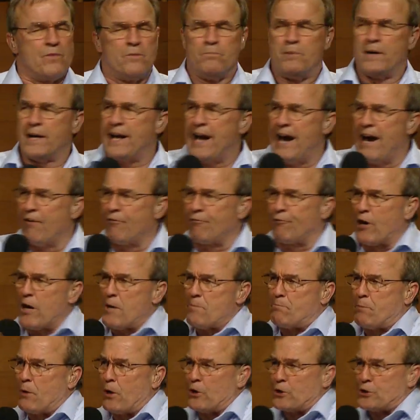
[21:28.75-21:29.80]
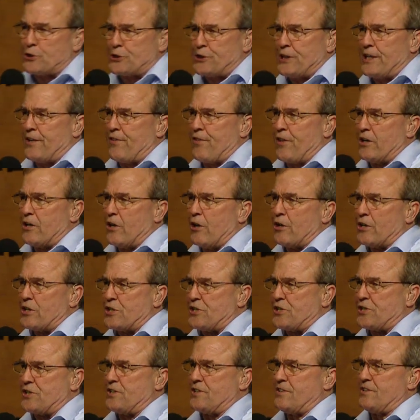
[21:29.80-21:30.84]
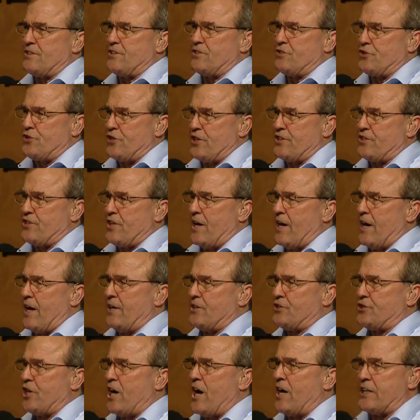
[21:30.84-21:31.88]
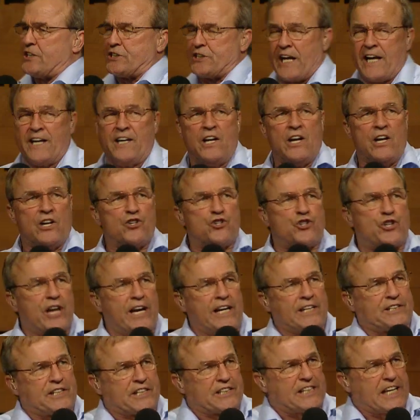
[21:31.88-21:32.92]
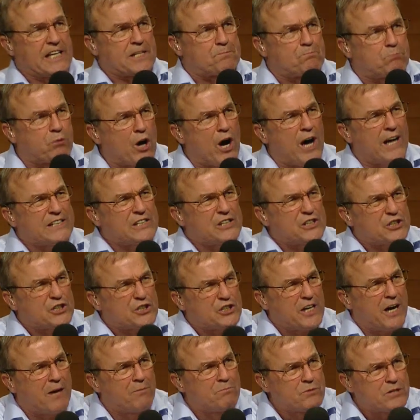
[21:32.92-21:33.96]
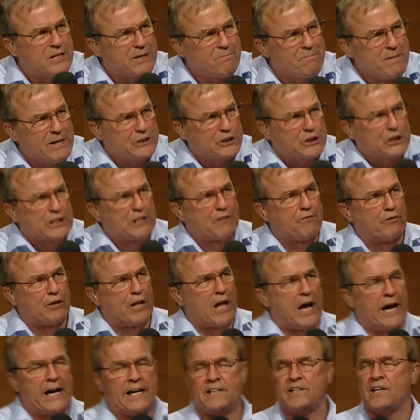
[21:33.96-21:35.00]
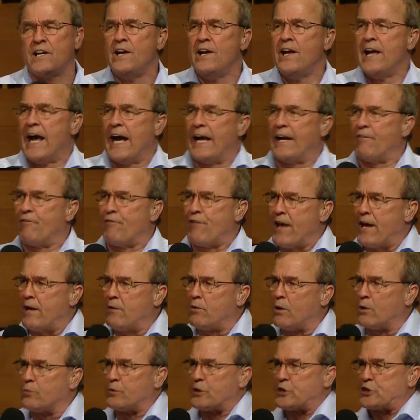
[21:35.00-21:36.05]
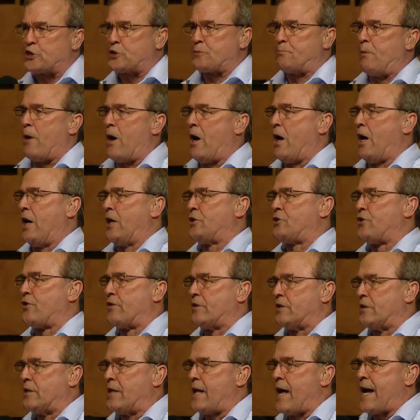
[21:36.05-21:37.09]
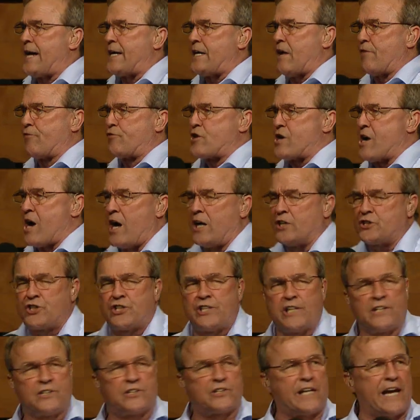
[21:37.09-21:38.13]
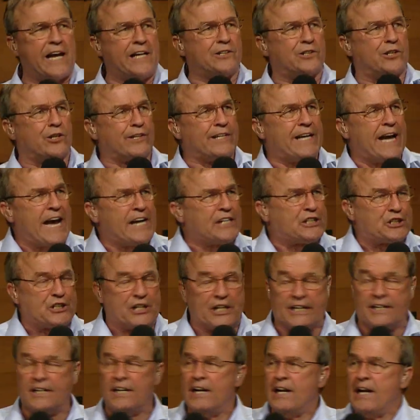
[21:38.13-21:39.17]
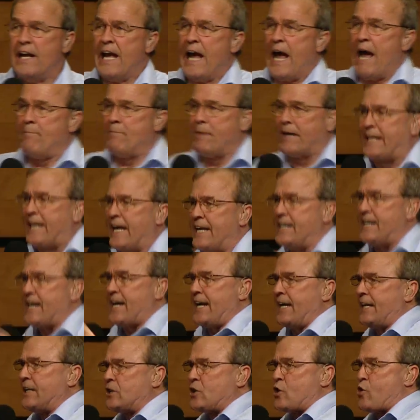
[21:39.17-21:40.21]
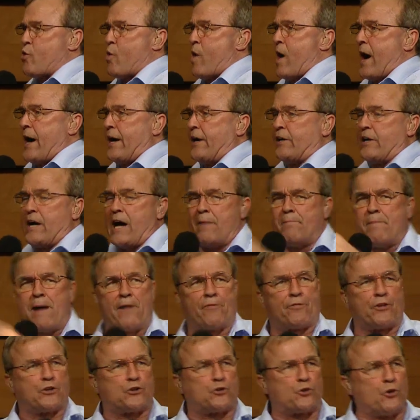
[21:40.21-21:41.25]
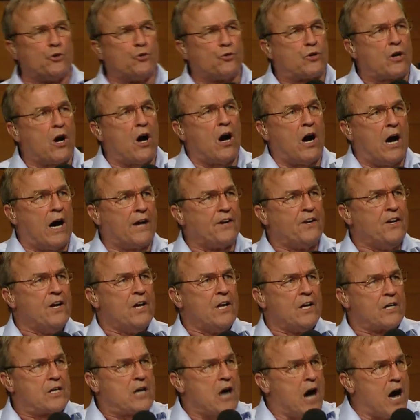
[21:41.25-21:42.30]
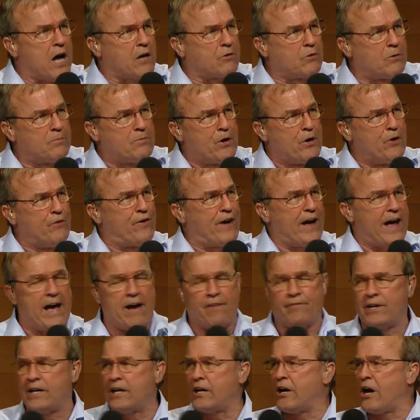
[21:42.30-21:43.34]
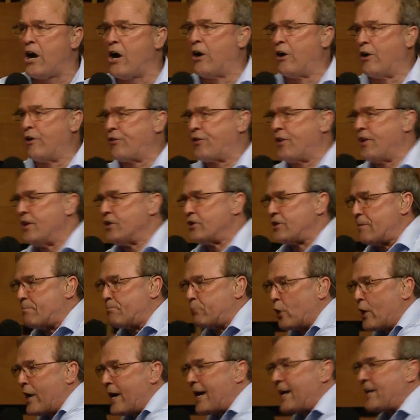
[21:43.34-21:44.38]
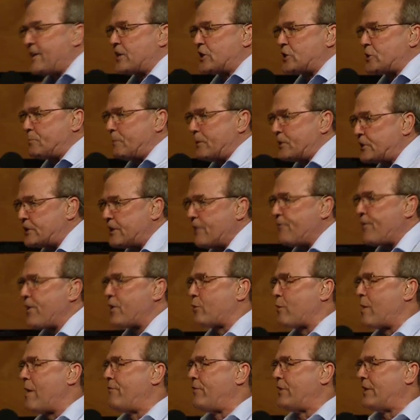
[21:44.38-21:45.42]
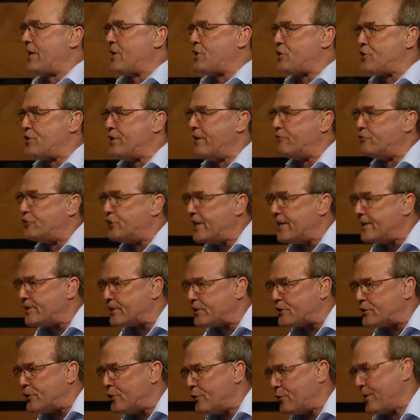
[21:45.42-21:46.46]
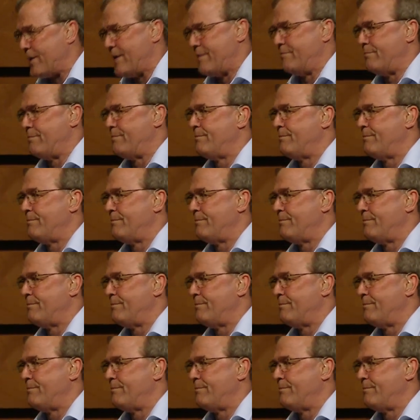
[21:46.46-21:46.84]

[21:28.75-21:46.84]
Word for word: but every person the Lord's uh, John is saying Jesus has brought some dimension of light, and if they will respond to the light of conscience and creation and begin to inquire about the true God, God will move heaven and earth to bring the specific revelation of Jesus to them.